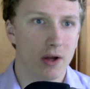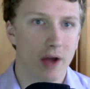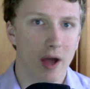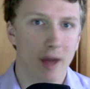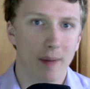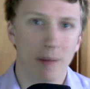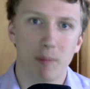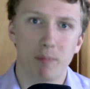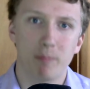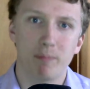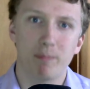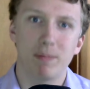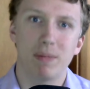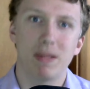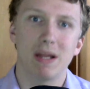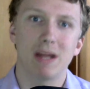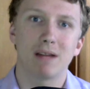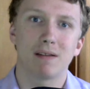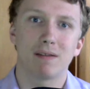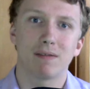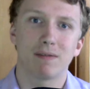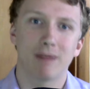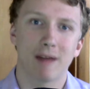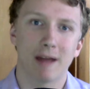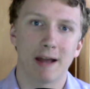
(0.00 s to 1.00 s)
I'm a big
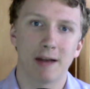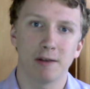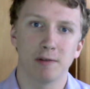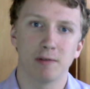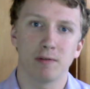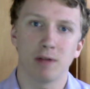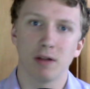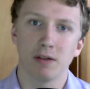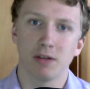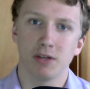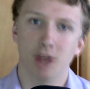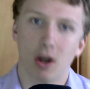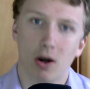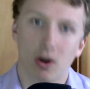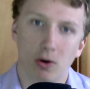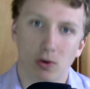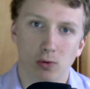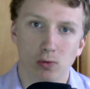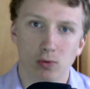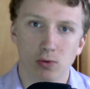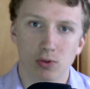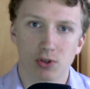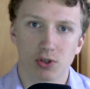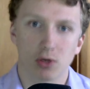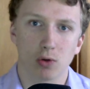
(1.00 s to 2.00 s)
fan of like the
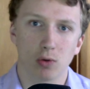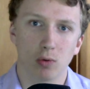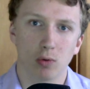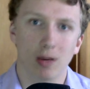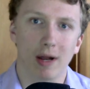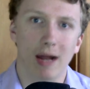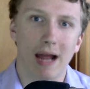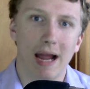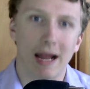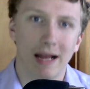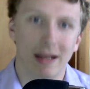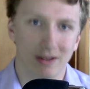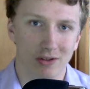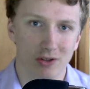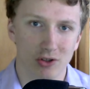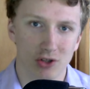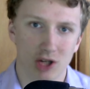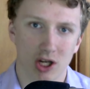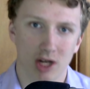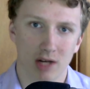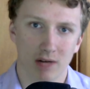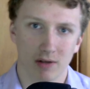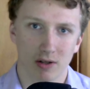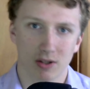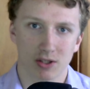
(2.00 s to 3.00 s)
old school like Alan
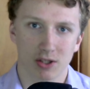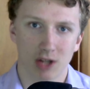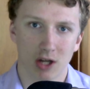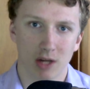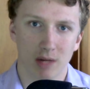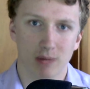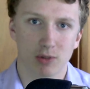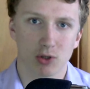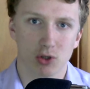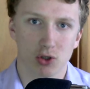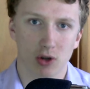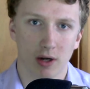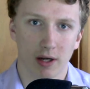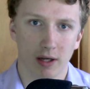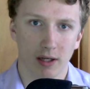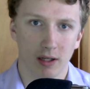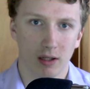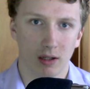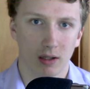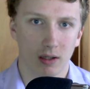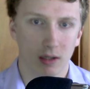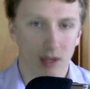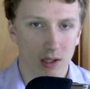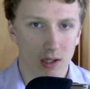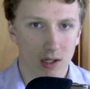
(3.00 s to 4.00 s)
Shearer type
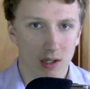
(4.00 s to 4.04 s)
striker,